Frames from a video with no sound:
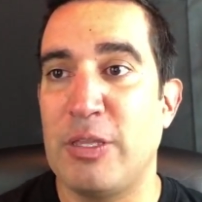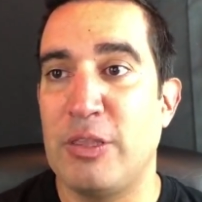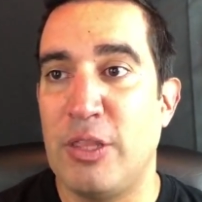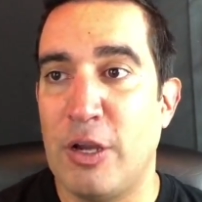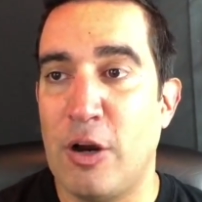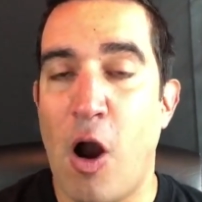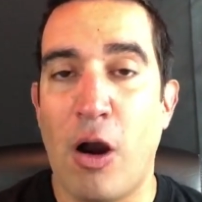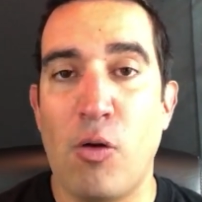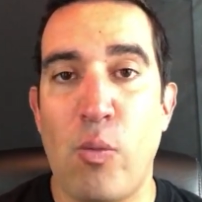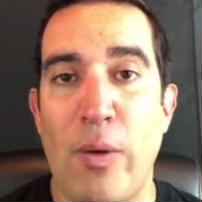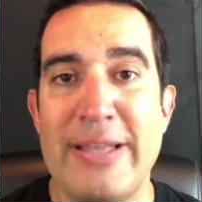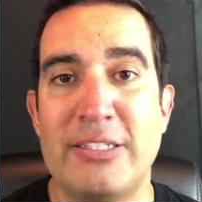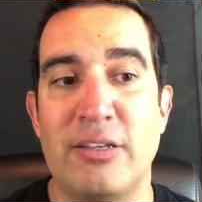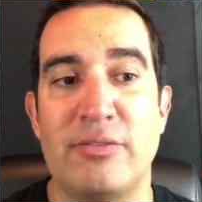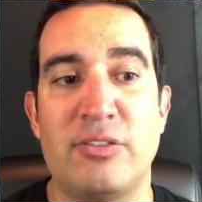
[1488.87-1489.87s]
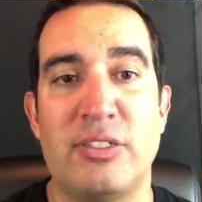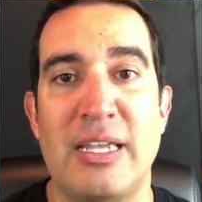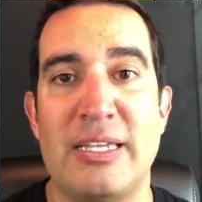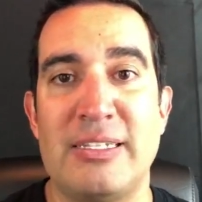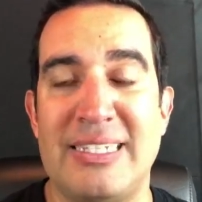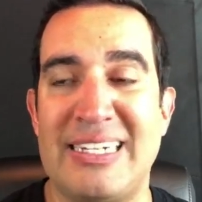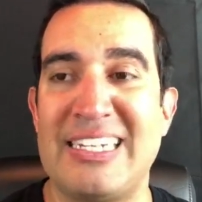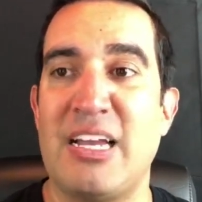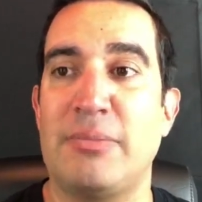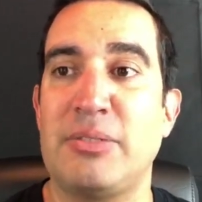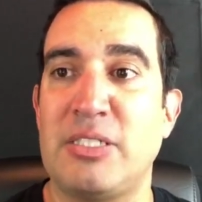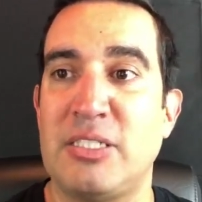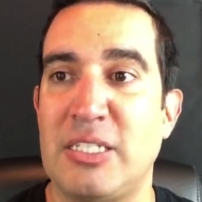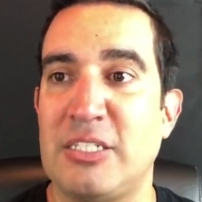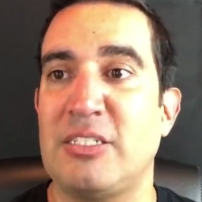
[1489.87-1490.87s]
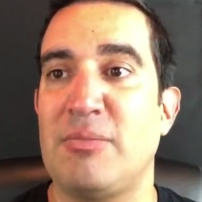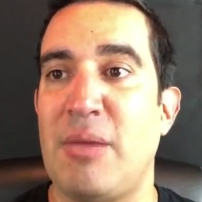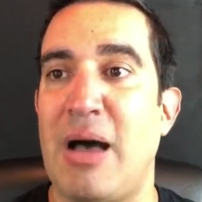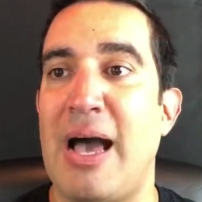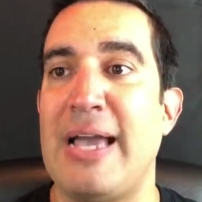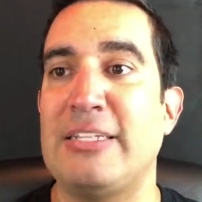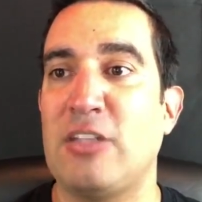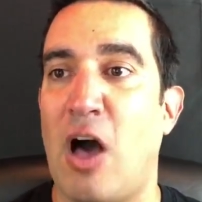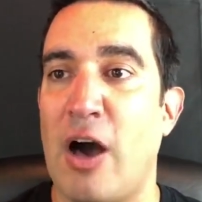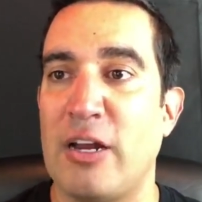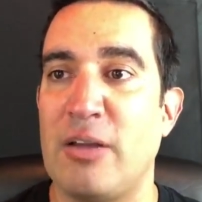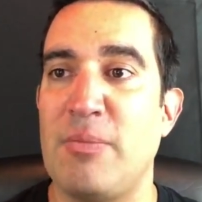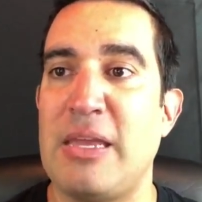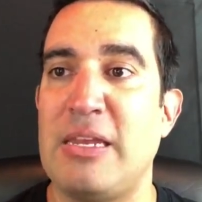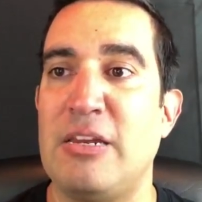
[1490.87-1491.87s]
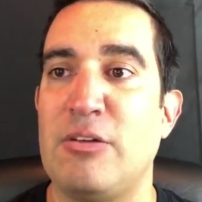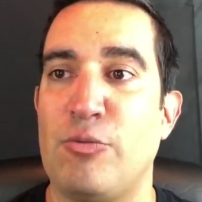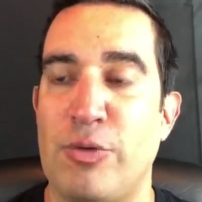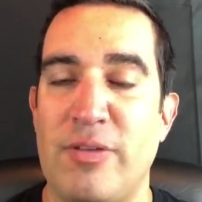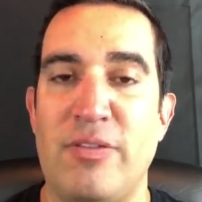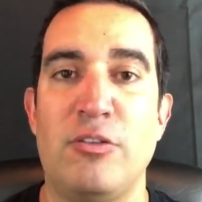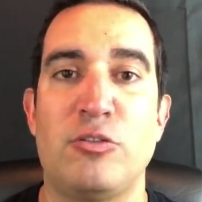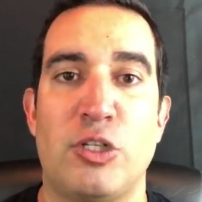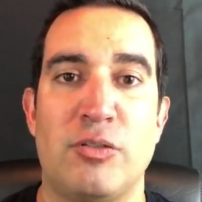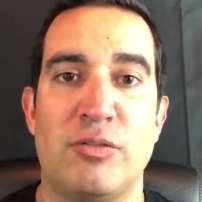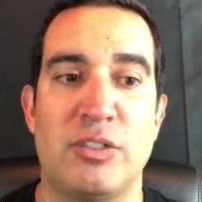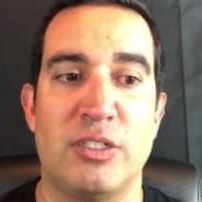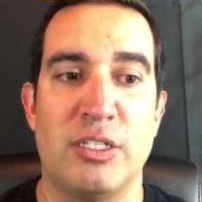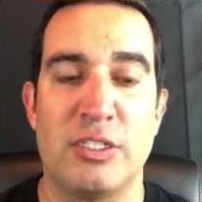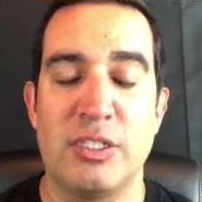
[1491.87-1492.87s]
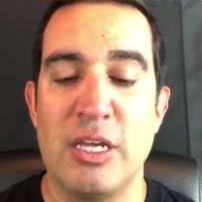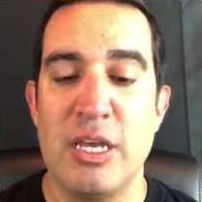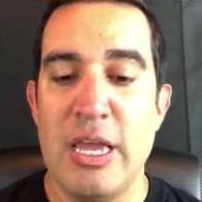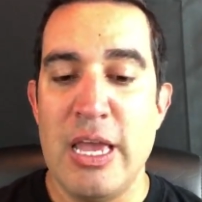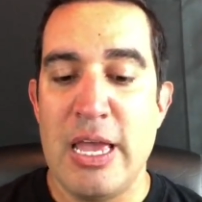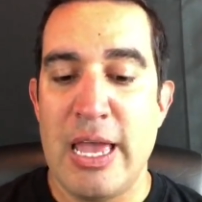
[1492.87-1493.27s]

but there are ways of setting up systemized automated review services.